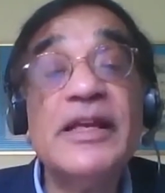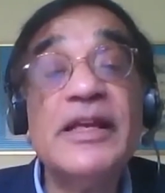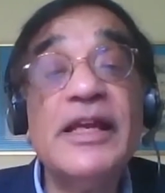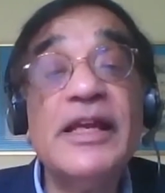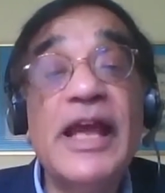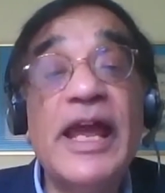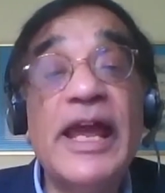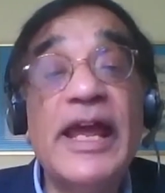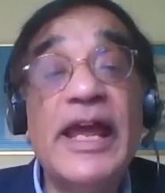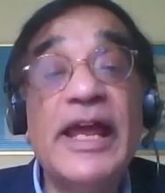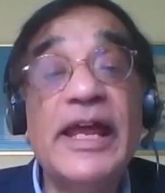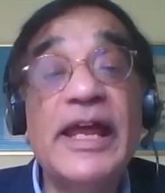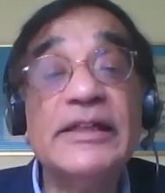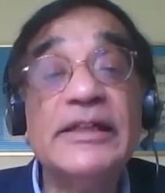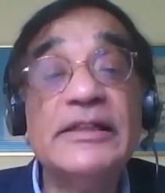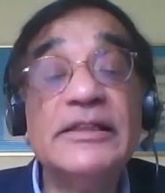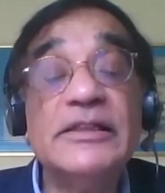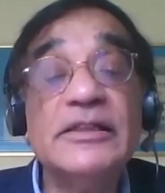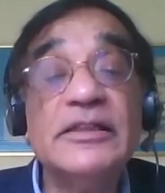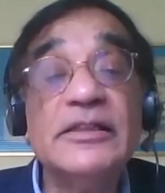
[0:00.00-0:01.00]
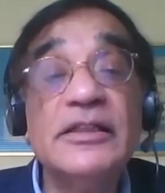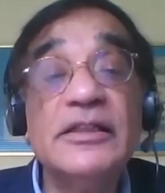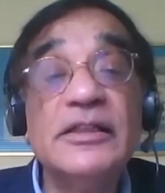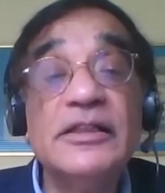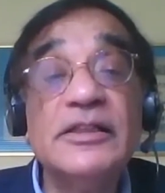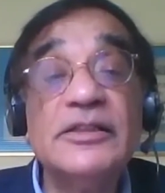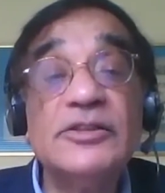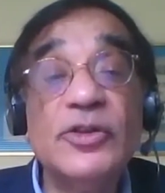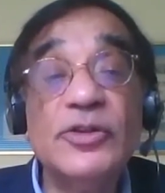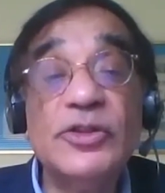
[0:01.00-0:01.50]
And
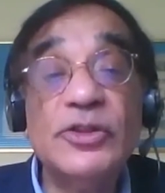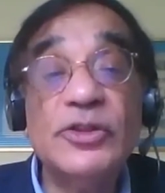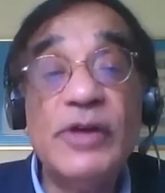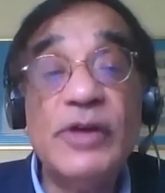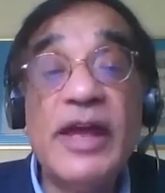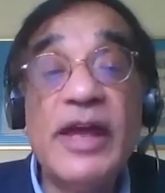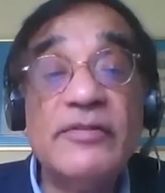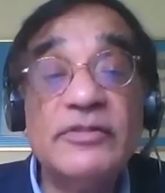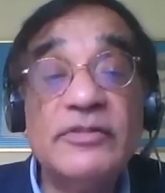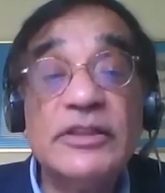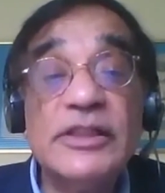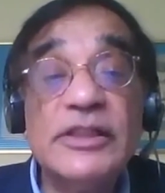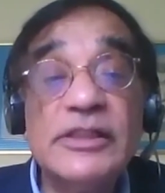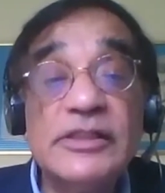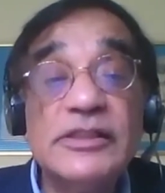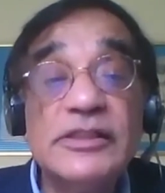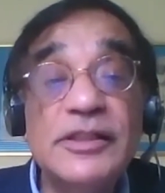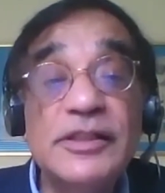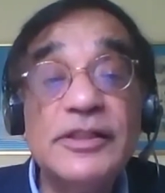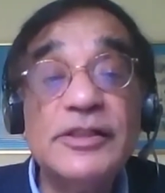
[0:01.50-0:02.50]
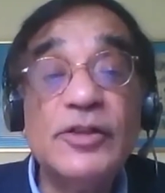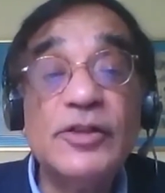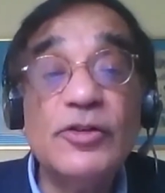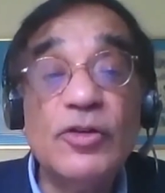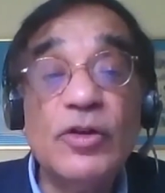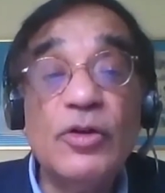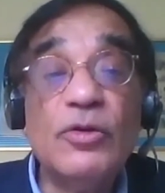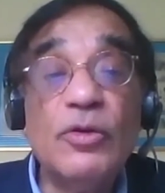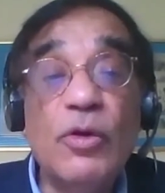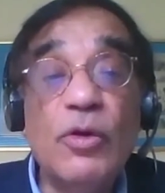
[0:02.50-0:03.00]
so you have this,
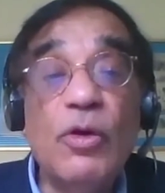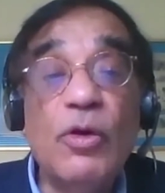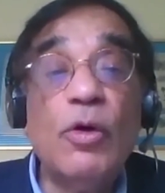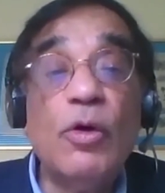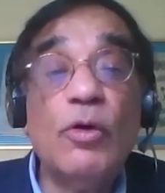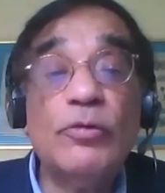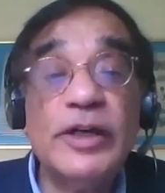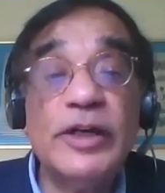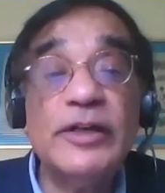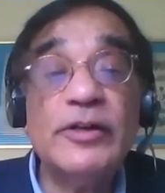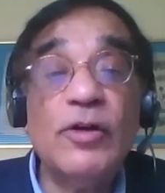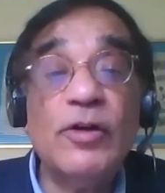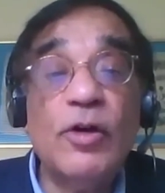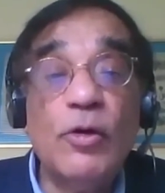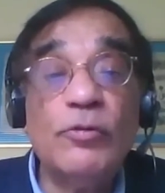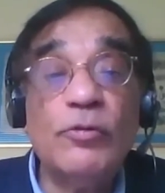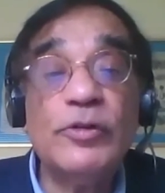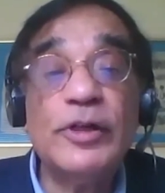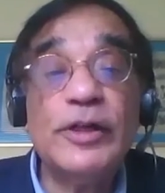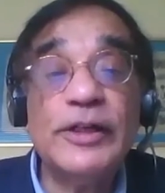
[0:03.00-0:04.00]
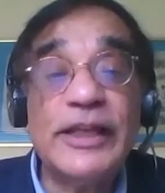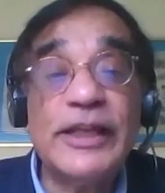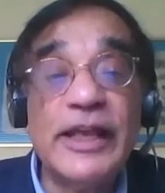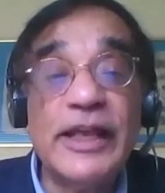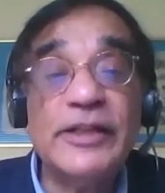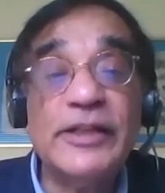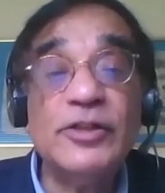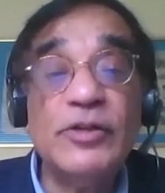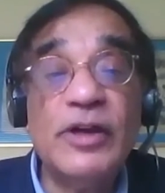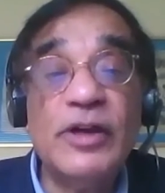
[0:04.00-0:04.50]
over and over
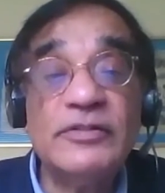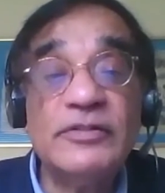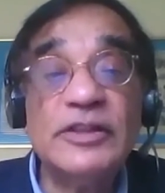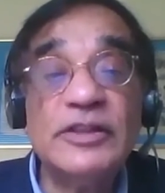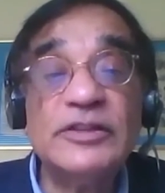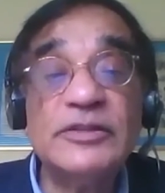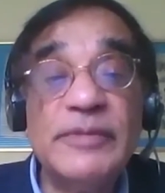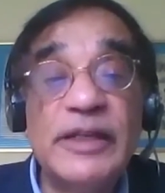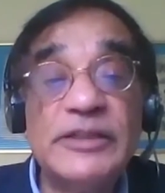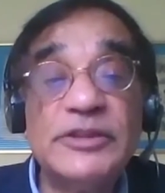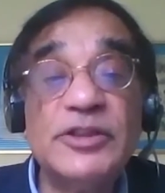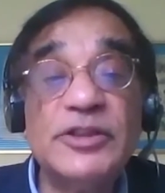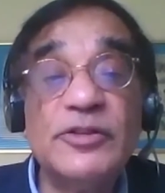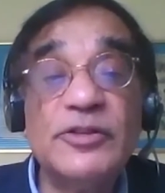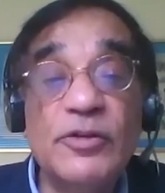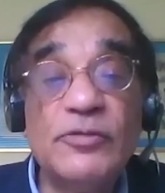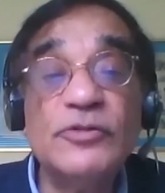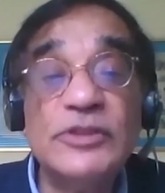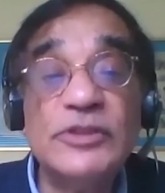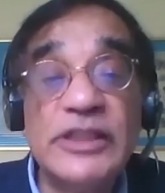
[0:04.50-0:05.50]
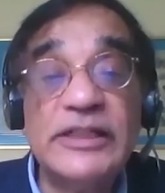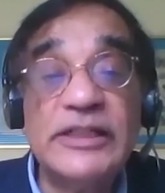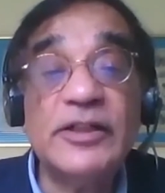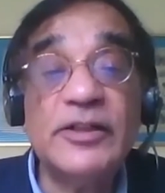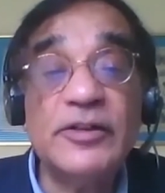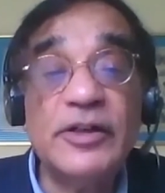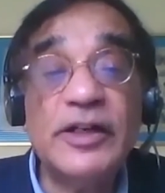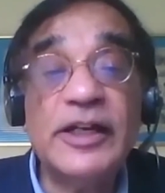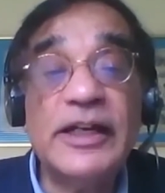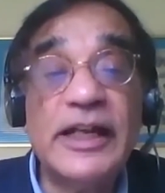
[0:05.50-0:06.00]
again, you have this mention of
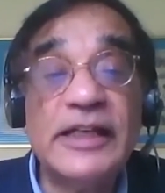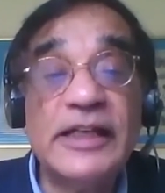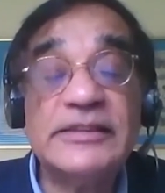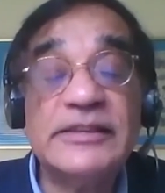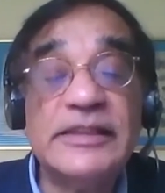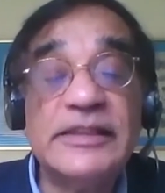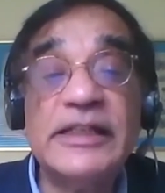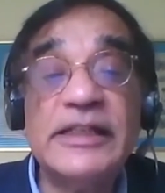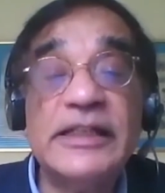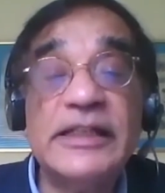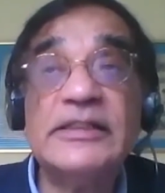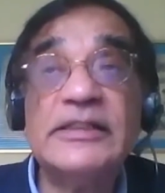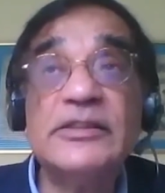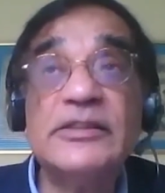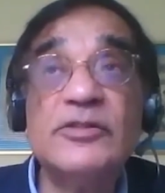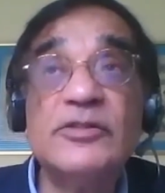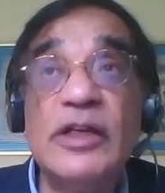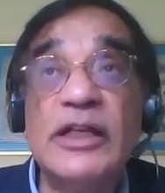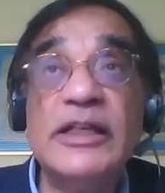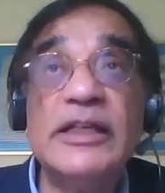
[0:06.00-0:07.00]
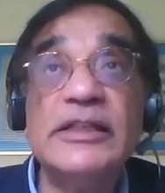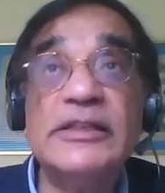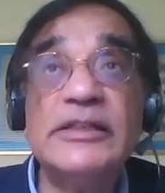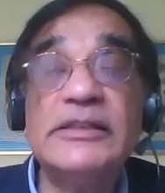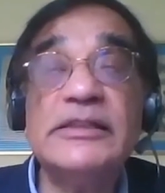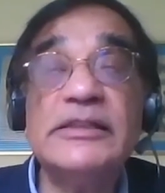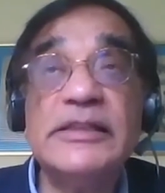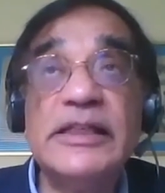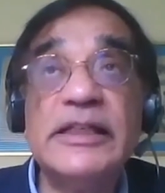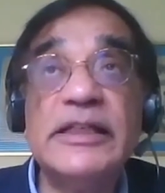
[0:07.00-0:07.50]
zikr. And I said, it's really
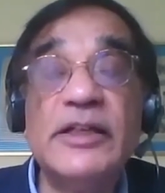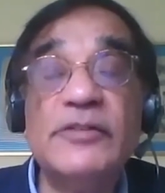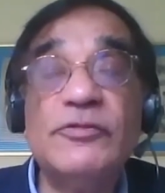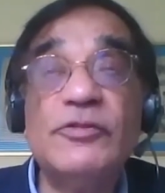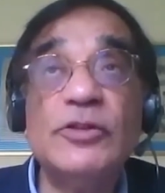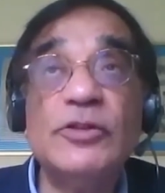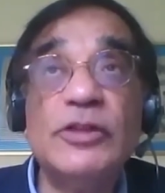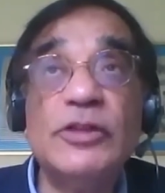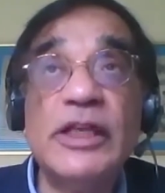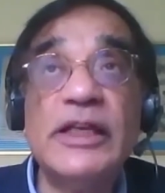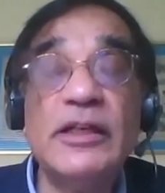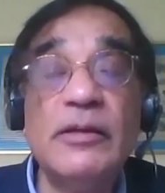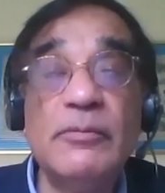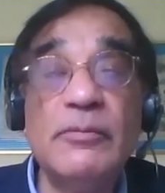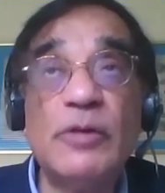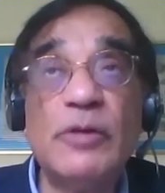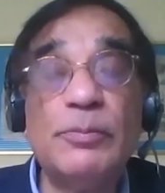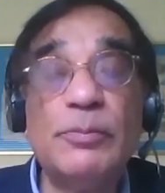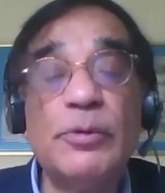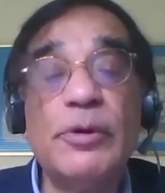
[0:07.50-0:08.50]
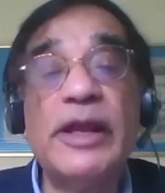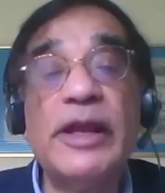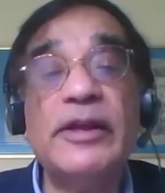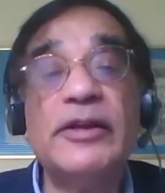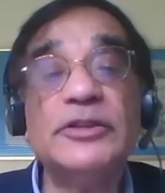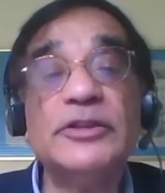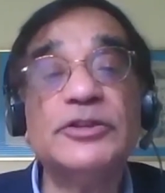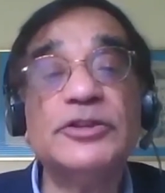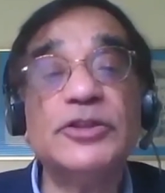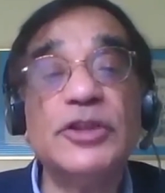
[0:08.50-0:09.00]
seen, if you think about
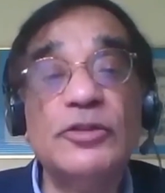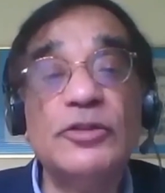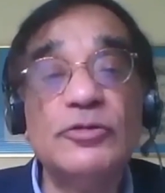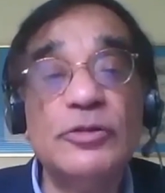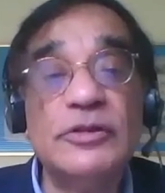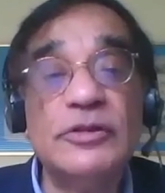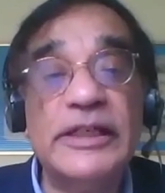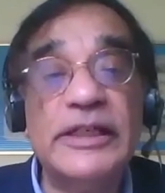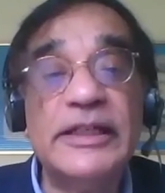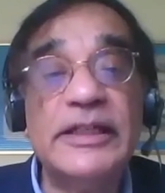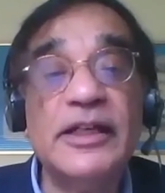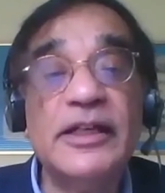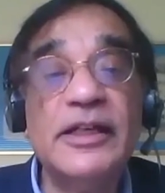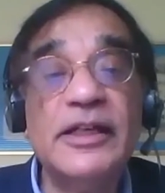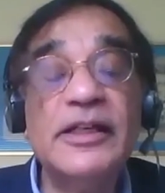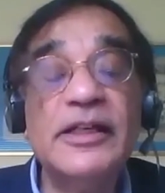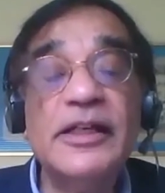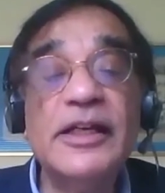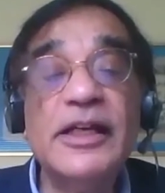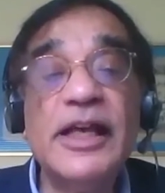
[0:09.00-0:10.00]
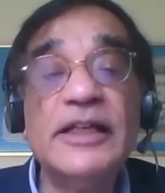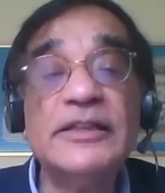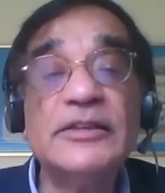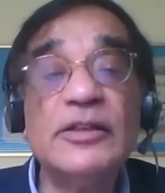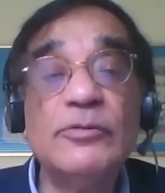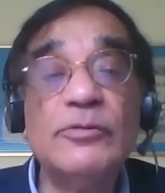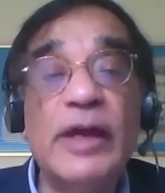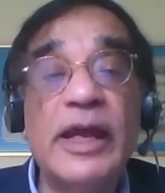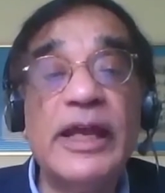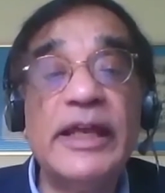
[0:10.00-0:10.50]
prayer generally as
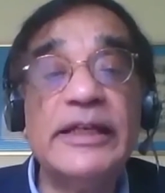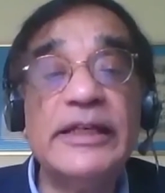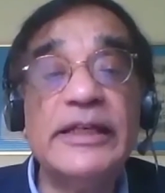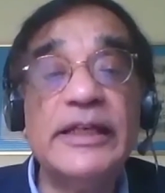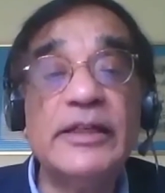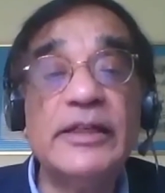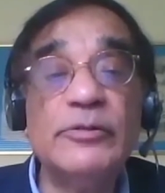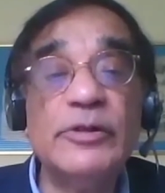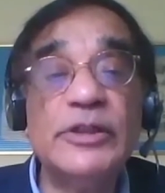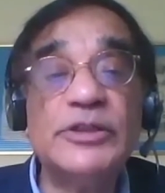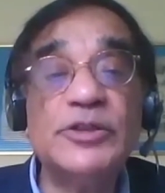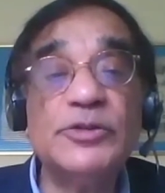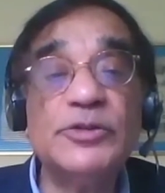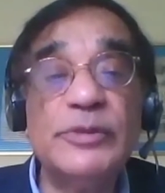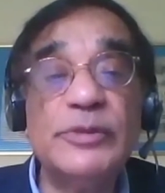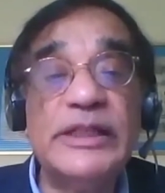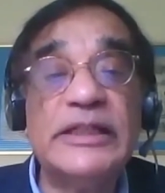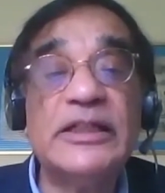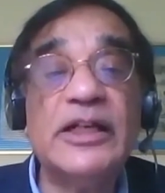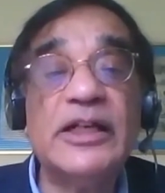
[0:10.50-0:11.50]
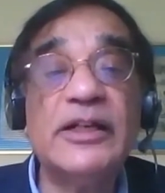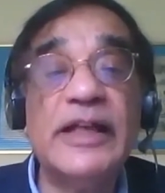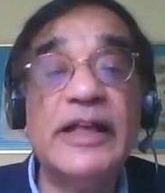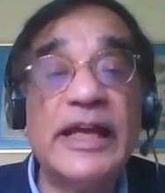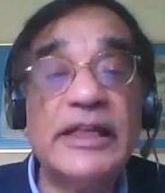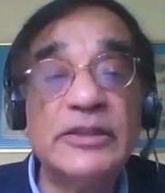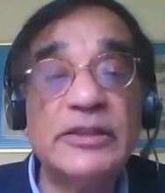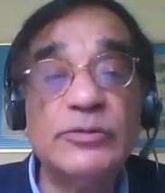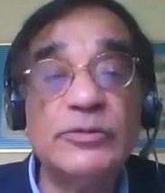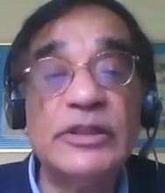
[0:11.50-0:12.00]
a way in which we
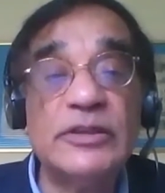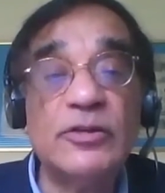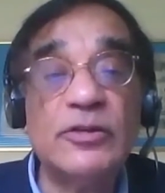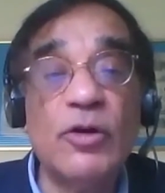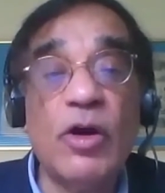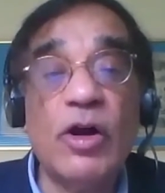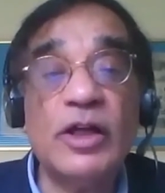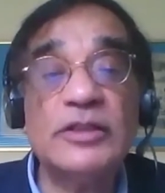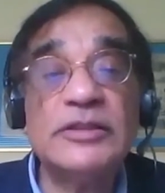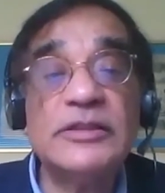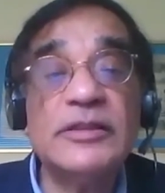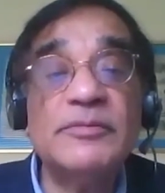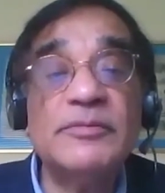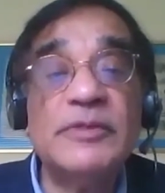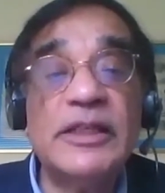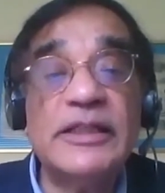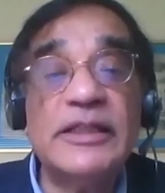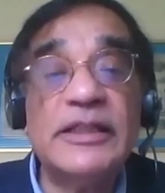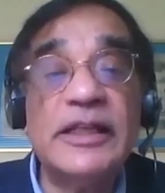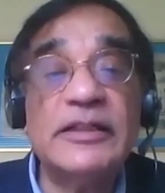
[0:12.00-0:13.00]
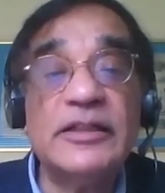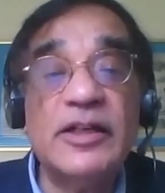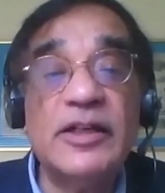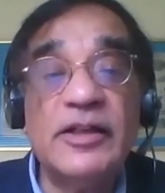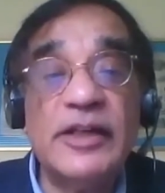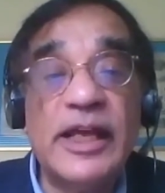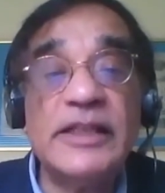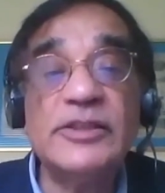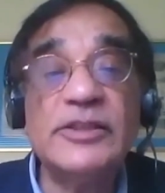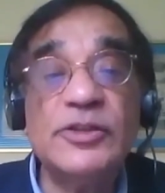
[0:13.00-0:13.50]
connect with God, something that
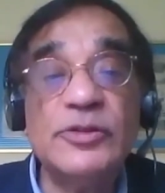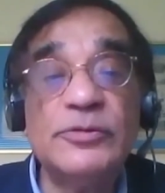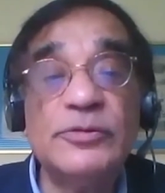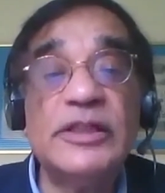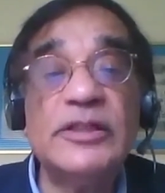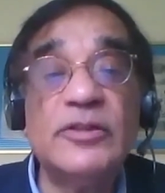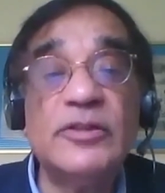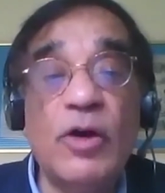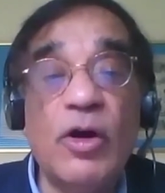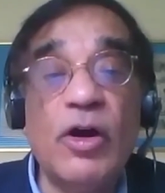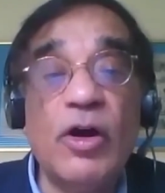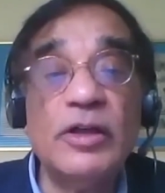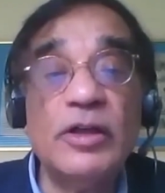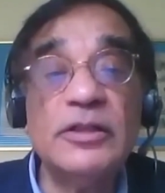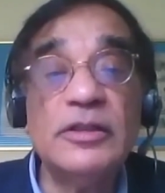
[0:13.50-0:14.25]
connects you with God,